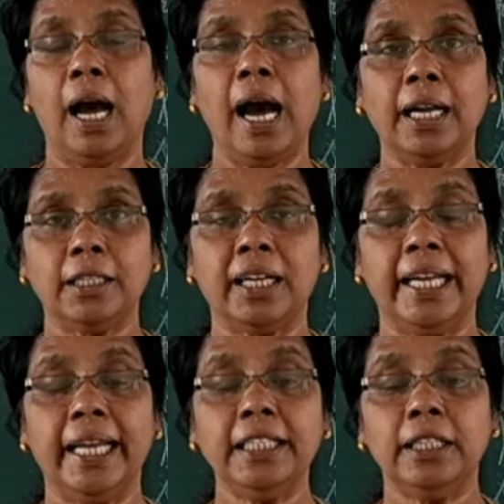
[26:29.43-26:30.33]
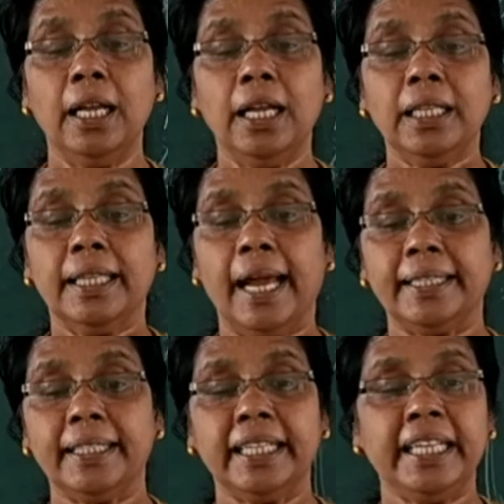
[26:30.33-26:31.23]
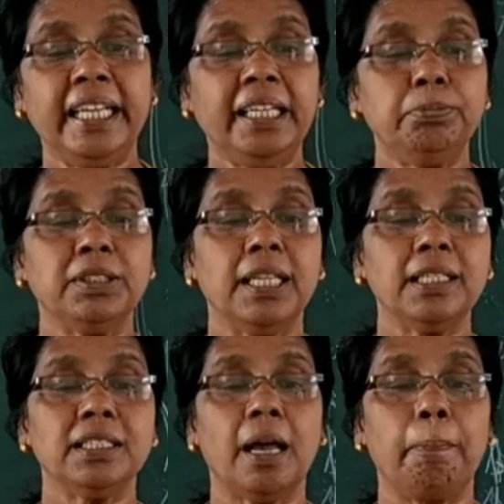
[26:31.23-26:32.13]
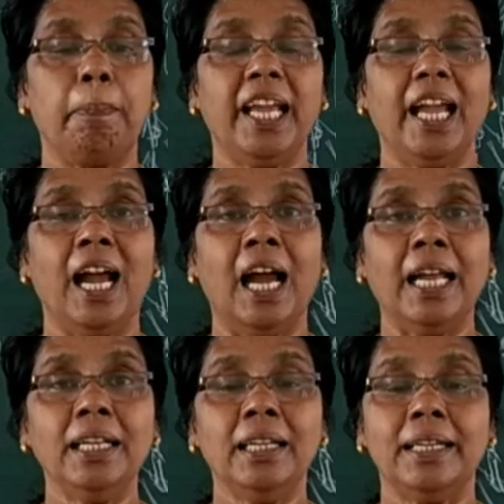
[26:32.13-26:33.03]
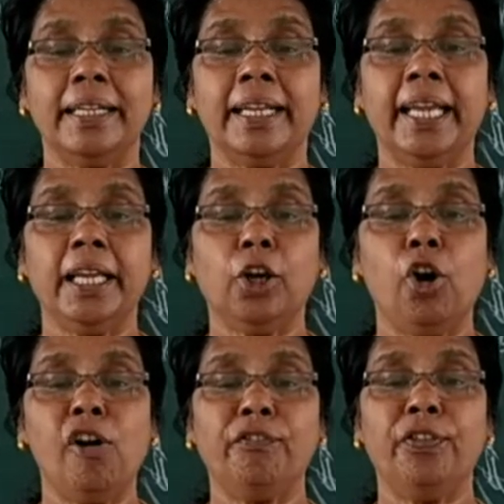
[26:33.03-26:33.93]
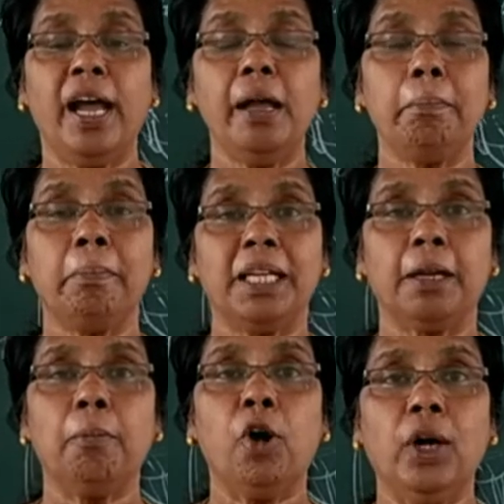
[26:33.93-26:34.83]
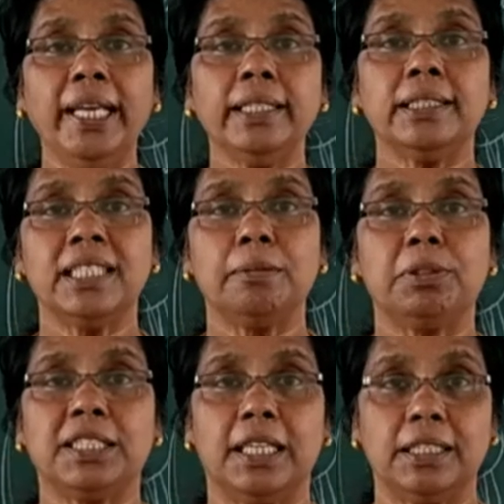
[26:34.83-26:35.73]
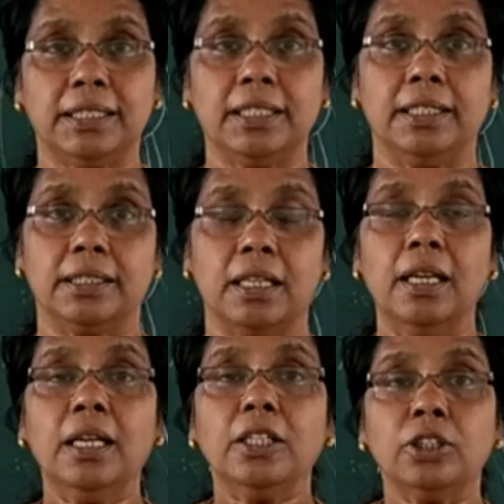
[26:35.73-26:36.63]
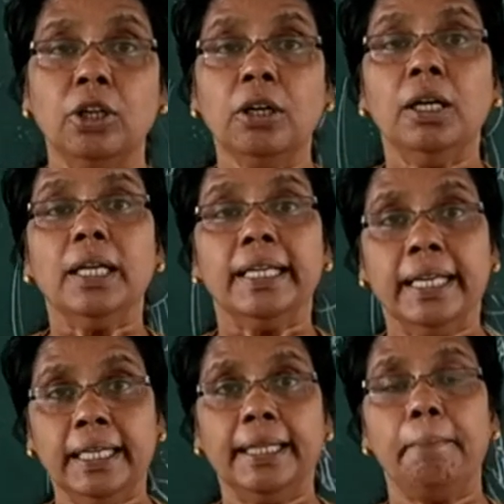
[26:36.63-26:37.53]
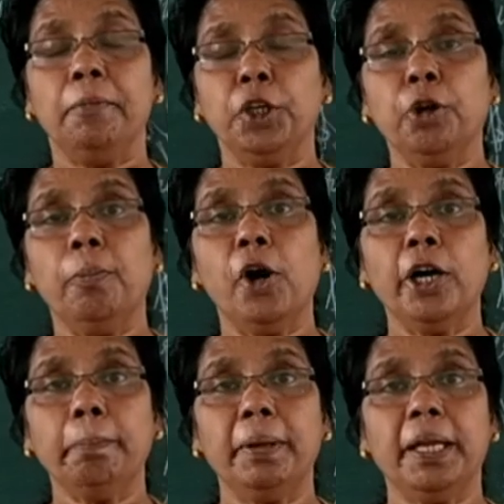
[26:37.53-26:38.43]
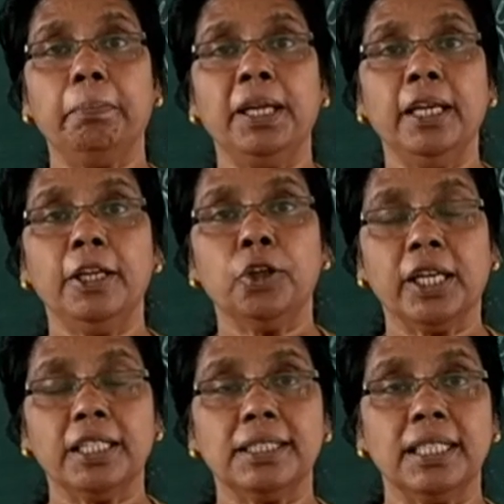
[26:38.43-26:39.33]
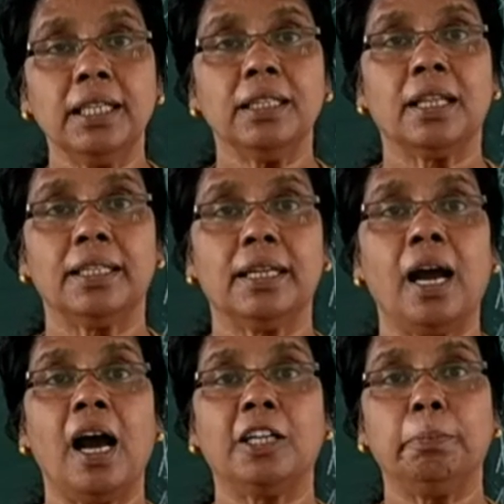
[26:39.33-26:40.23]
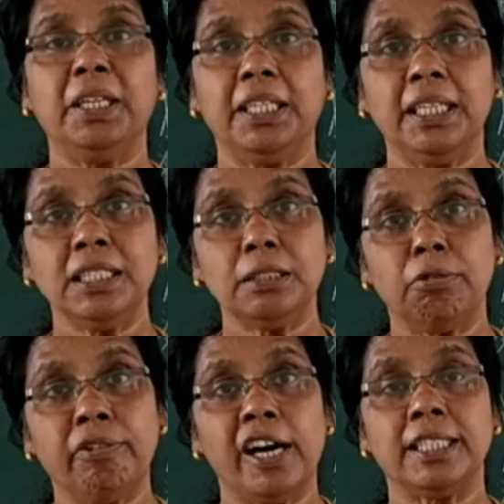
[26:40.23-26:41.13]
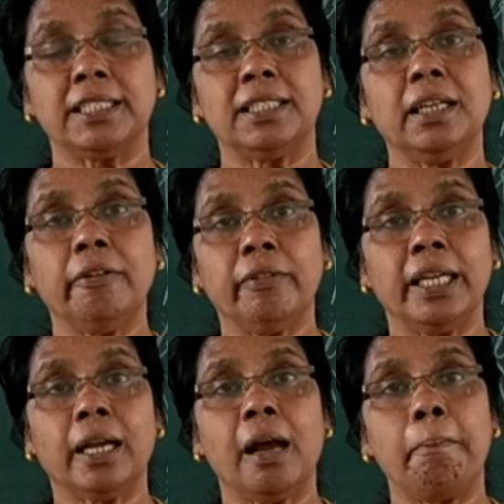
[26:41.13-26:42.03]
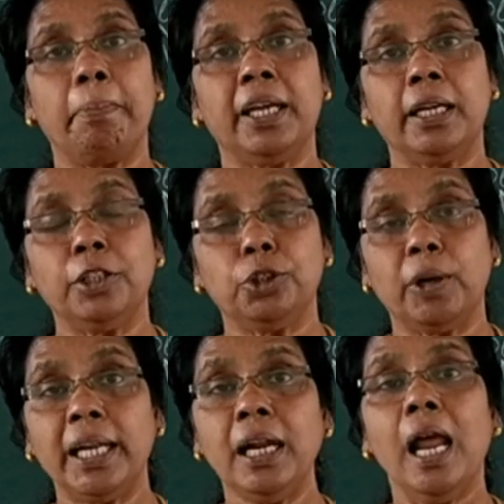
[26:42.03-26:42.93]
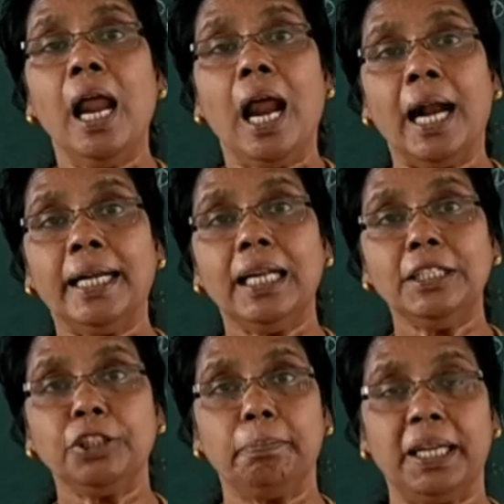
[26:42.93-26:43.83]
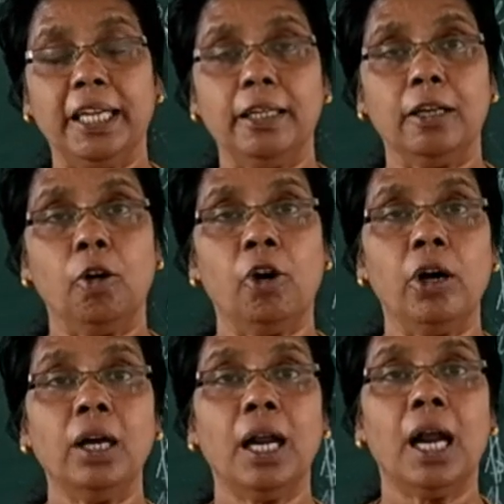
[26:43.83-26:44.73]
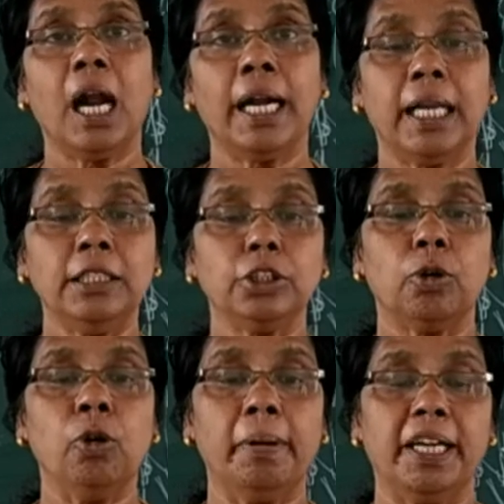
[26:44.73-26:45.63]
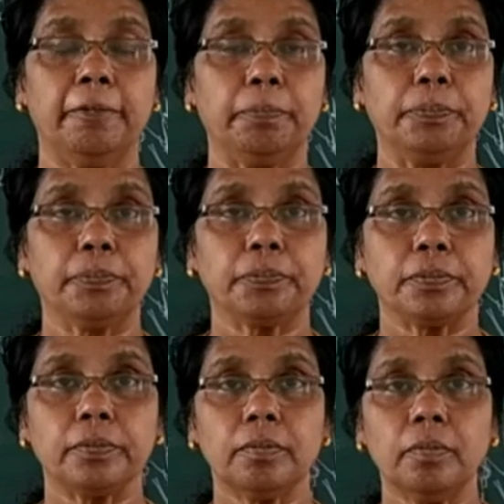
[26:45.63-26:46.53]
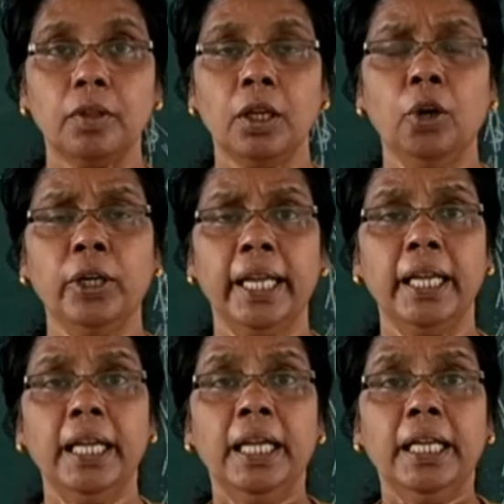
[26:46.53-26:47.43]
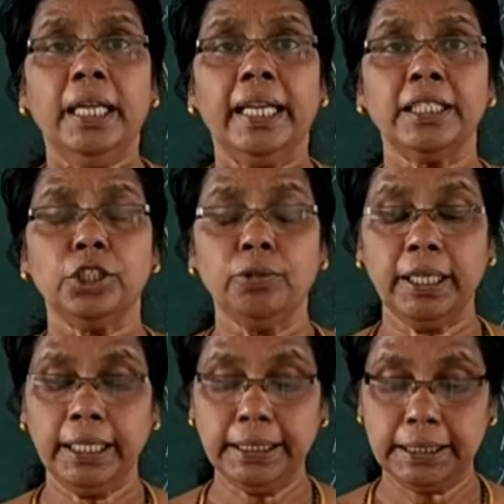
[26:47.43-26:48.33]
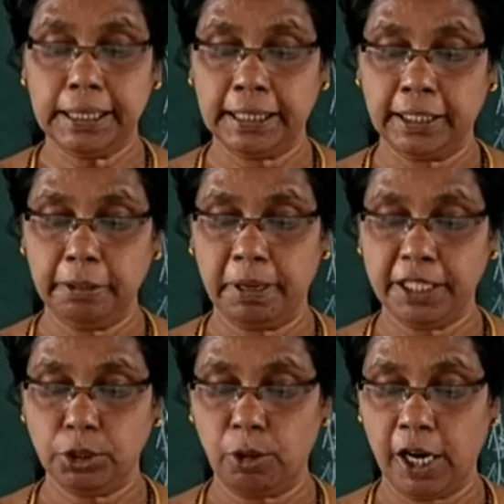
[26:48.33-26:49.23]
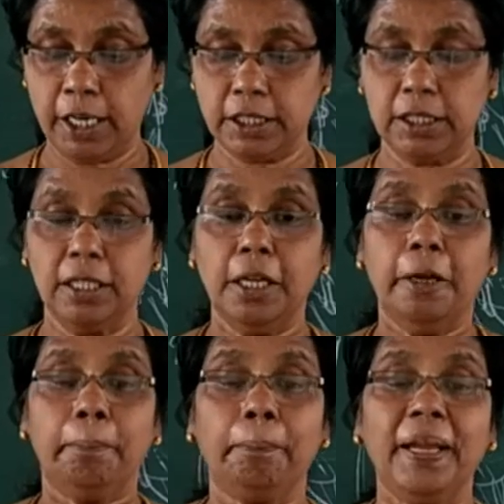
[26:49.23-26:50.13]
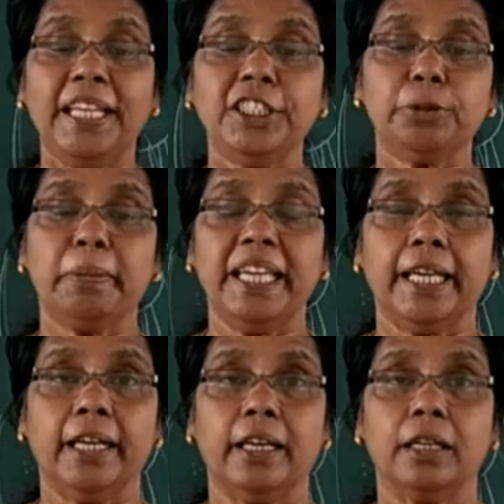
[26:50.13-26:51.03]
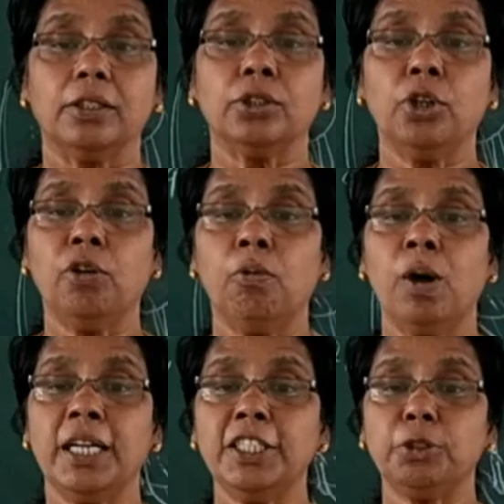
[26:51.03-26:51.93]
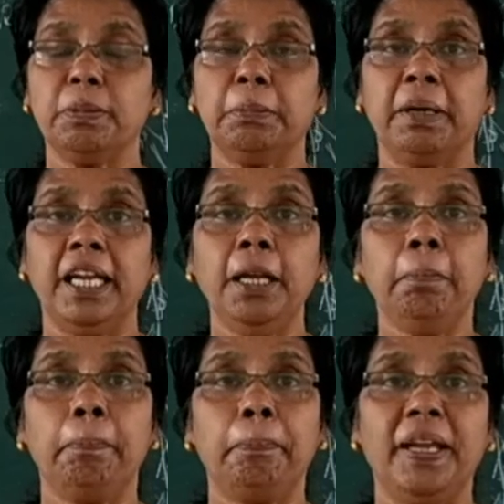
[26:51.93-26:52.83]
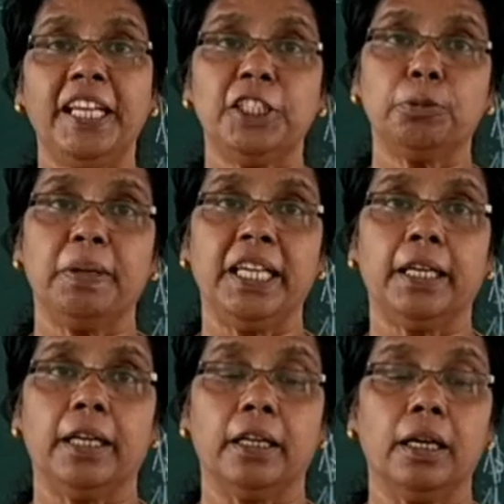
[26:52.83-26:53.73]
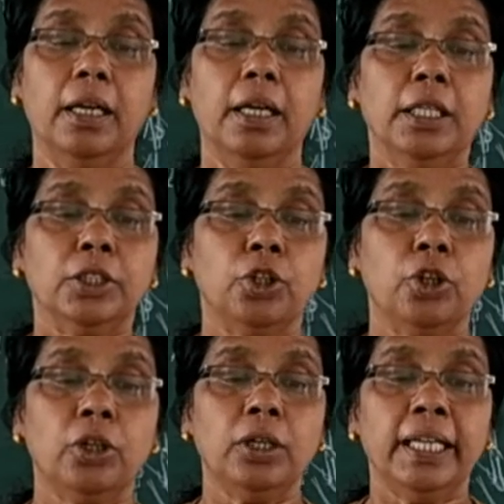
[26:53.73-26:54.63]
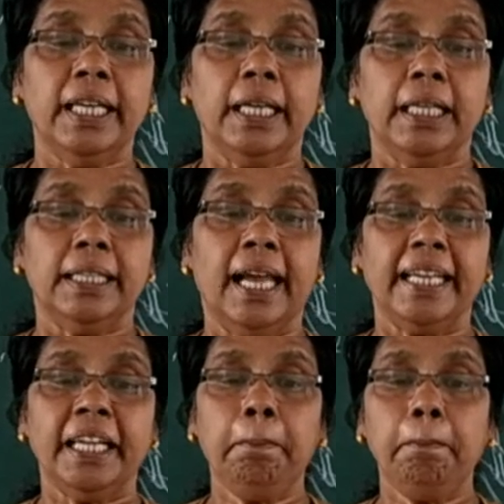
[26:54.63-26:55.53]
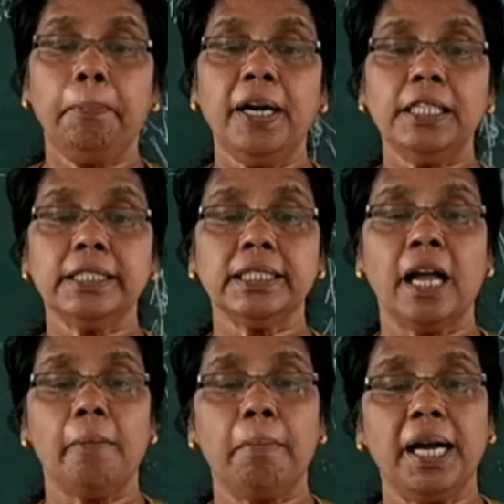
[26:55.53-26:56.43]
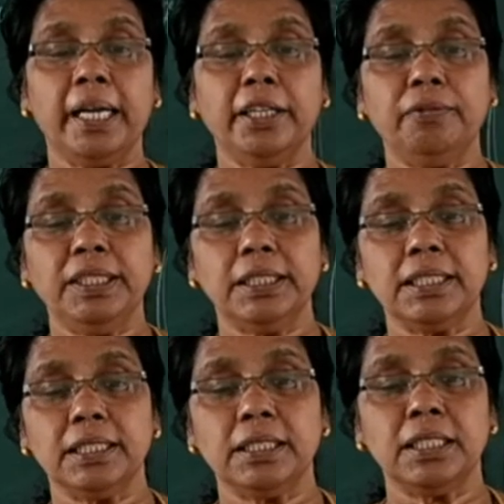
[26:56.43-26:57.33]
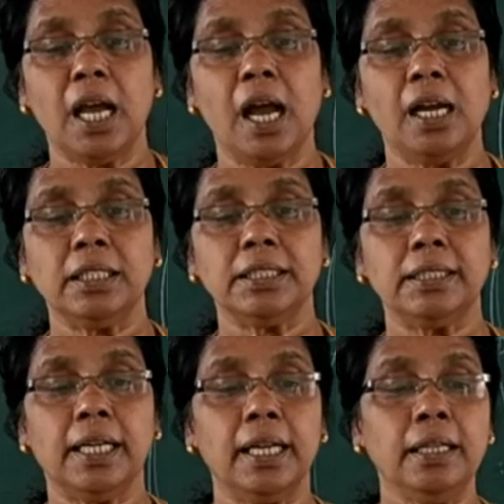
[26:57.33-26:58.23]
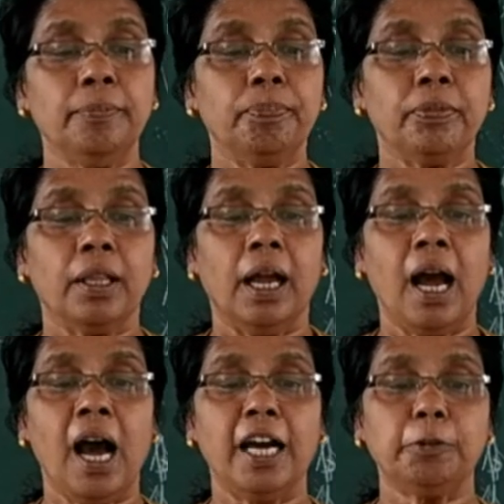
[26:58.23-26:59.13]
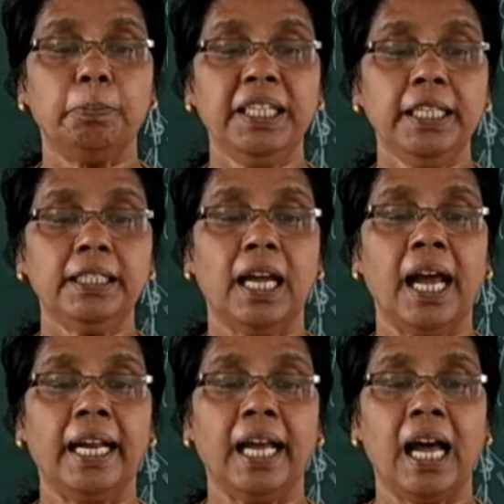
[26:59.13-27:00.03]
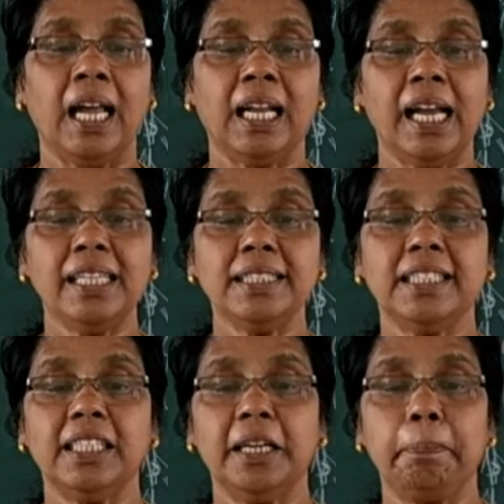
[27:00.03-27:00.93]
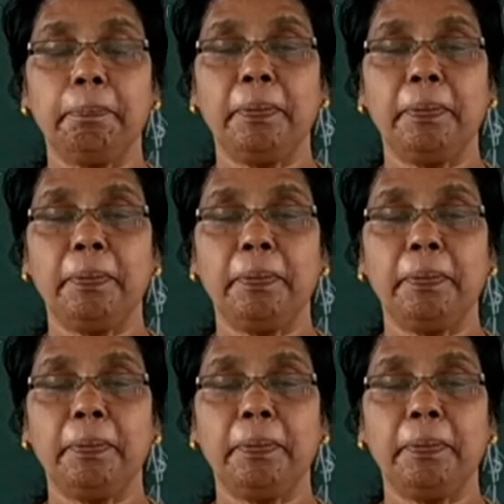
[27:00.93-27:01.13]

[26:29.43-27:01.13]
heart rate, that keeps the supply and take off the metabolic substances. So in the newborn baby you can say that the heartbeat is faster when comparing to an adult man or adult woman. Okay, next one is nothing but what? Pacemaker. So what is mean by pacemaker? So the impulse command which starts the heartbeat and arise in a